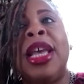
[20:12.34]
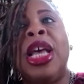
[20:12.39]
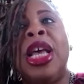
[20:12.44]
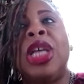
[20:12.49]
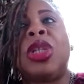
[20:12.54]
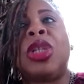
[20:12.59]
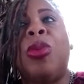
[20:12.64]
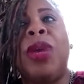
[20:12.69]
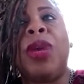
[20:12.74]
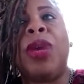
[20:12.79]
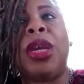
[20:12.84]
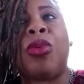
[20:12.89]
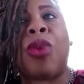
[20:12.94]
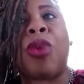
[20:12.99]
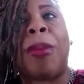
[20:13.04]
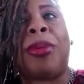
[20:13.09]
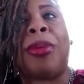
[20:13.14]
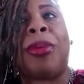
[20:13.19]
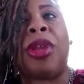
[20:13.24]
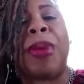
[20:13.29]
So we grew
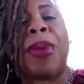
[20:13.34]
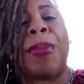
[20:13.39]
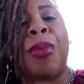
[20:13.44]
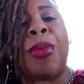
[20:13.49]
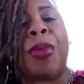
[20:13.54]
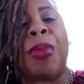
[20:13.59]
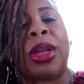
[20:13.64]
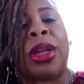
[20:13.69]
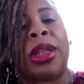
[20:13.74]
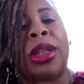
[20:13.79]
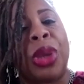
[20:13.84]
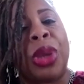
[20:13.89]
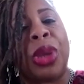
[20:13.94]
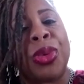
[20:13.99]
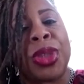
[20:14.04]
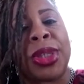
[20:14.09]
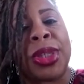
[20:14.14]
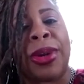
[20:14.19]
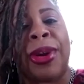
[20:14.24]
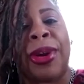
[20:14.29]
up a little bit more
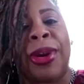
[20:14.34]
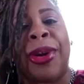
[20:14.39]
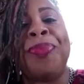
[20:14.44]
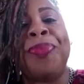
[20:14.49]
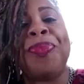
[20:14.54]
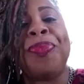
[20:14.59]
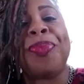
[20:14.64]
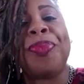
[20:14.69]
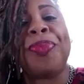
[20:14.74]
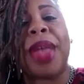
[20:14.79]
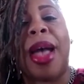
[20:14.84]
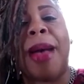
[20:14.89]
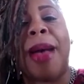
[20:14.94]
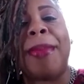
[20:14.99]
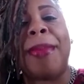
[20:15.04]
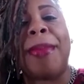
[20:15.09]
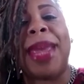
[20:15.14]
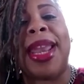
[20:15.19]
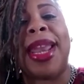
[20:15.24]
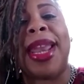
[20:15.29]
closer
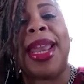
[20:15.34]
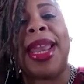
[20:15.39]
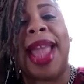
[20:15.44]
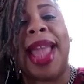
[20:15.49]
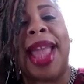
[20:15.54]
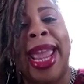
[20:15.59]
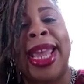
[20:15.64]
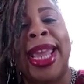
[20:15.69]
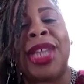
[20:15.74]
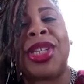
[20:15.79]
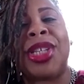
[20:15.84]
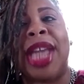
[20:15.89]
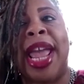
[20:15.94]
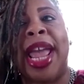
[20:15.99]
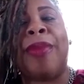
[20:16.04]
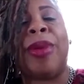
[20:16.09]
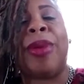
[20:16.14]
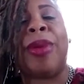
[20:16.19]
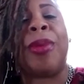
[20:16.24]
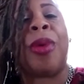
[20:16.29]
in age,
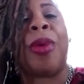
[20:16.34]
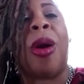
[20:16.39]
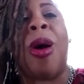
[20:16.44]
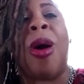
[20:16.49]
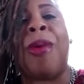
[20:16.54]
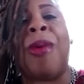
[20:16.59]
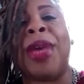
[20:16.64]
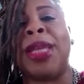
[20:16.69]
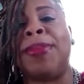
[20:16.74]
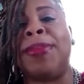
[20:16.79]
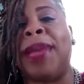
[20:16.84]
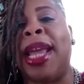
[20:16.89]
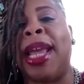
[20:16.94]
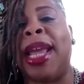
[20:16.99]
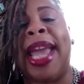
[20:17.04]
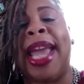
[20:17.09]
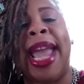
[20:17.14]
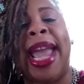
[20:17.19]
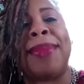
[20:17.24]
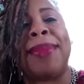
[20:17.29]
and we were always
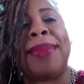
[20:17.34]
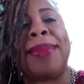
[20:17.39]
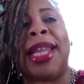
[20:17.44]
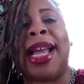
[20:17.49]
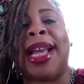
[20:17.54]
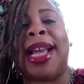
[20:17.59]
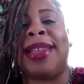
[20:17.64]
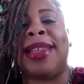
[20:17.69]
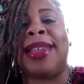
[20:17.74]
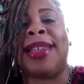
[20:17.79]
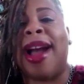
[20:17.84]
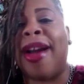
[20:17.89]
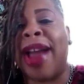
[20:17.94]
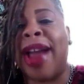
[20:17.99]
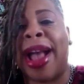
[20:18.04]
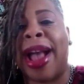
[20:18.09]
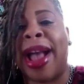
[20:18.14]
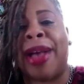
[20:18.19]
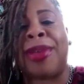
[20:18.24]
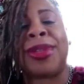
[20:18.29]
playing games. And like I said, our
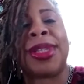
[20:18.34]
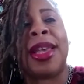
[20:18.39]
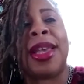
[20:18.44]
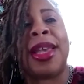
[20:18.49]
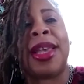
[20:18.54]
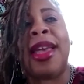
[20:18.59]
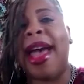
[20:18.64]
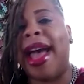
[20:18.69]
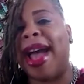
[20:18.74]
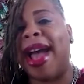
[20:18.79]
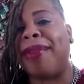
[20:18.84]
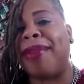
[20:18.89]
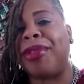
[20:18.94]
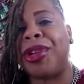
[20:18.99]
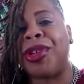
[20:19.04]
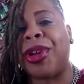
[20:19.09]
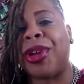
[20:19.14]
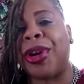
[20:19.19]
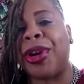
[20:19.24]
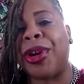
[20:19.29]
house after
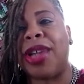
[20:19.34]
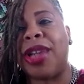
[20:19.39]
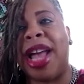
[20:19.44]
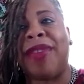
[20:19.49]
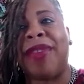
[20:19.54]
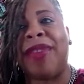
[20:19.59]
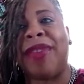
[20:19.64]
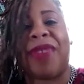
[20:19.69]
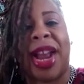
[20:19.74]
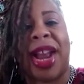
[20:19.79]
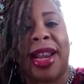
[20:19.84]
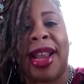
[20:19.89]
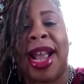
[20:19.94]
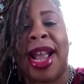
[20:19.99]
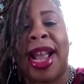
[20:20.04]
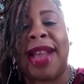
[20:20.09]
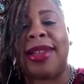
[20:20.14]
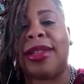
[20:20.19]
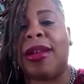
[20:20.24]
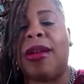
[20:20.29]
church on Friday
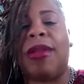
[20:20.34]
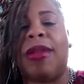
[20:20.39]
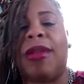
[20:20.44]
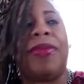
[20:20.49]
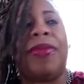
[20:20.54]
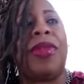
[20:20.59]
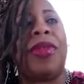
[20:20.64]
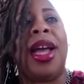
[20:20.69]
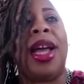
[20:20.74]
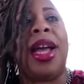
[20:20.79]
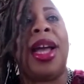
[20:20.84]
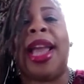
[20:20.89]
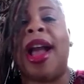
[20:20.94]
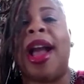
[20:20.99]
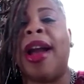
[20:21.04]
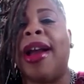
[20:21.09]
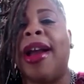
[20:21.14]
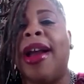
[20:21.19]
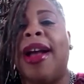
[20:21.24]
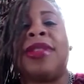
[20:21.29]
nights, honey,
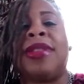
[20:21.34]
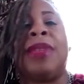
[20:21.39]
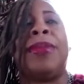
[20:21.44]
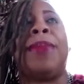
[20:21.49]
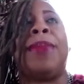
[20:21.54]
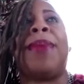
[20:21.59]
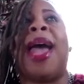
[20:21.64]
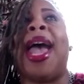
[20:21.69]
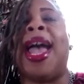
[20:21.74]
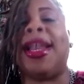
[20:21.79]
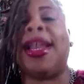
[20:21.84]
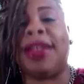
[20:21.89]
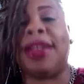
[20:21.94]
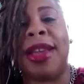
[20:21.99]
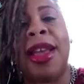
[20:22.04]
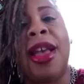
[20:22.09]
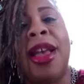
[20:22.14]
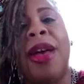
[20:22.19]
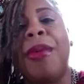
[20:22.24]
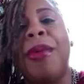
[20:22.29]
our house would be packed
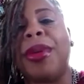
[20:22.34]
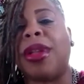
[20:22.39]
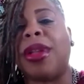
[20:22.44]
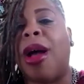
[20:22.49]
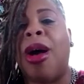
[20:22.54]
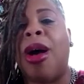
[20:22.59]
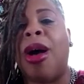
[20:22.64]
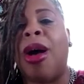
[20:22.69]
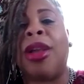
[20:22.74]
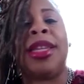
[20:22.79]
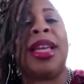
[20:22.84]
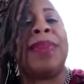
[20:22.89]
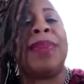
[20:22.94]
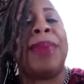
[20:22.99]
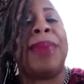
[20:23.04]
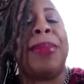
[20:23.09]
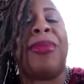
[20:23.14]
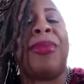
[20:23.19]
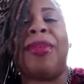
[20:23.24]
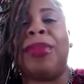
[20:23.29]
with all the young
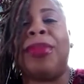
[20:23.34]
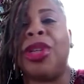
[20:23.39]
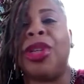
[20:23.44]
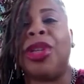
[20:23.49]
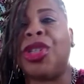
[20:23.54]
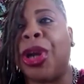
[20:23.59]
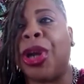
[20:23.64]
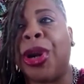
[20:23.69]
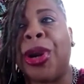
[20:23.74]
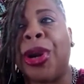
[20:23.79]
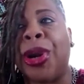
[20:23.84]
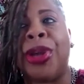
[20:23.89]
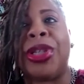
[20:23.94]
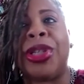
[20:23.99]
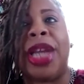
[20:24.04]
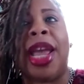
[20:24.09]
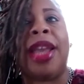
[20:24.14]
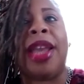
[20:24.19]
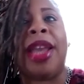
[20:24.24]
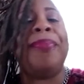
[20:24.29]
people from the church,
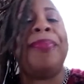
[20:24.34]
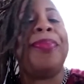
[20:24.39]
and